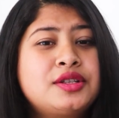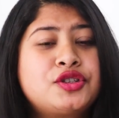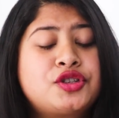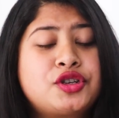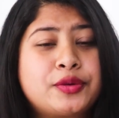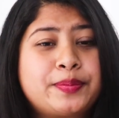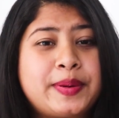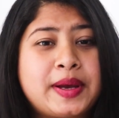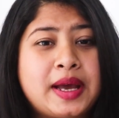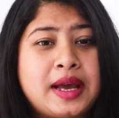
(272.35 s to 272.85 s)

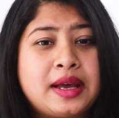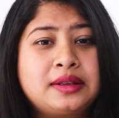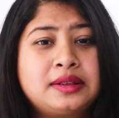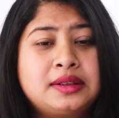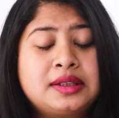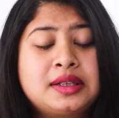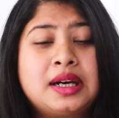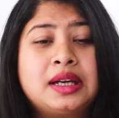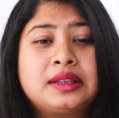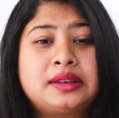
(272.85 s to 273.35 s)

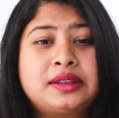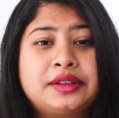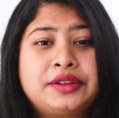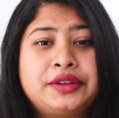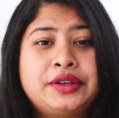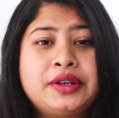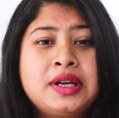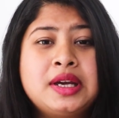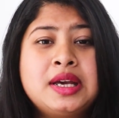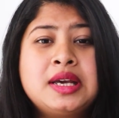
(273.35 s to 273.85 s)
Japan,
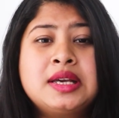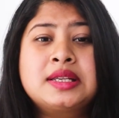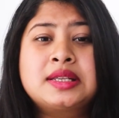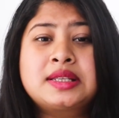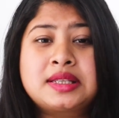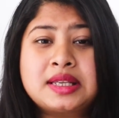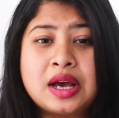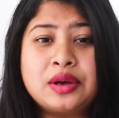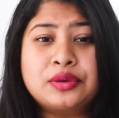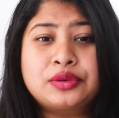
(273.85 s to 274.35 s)
Qatar,
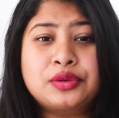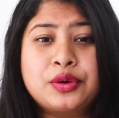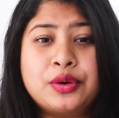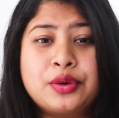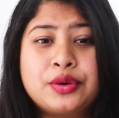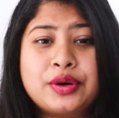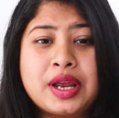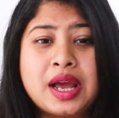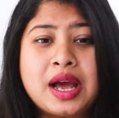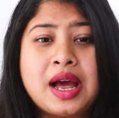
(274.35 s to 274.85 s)
South
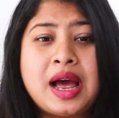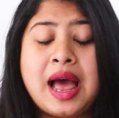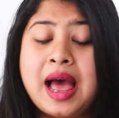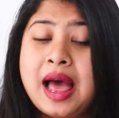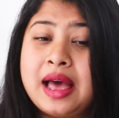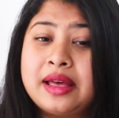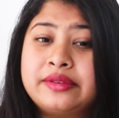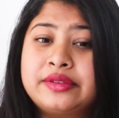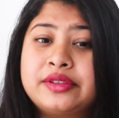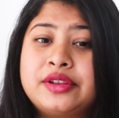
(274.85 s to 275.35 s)
Korea
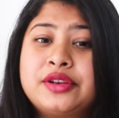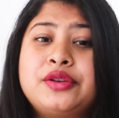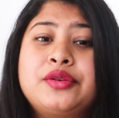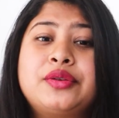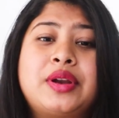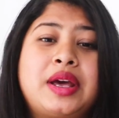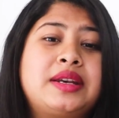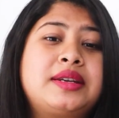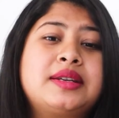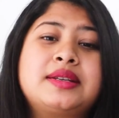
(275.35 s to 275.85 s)
and the
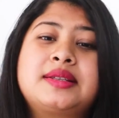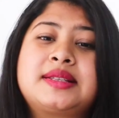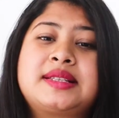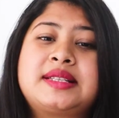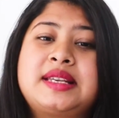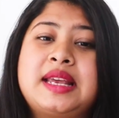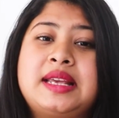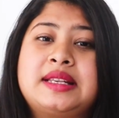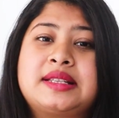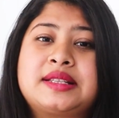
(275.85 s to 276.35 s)
United
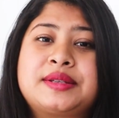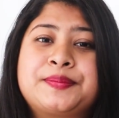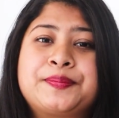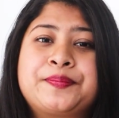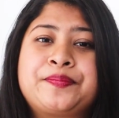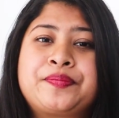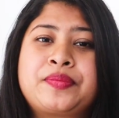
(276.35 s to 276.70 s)
States.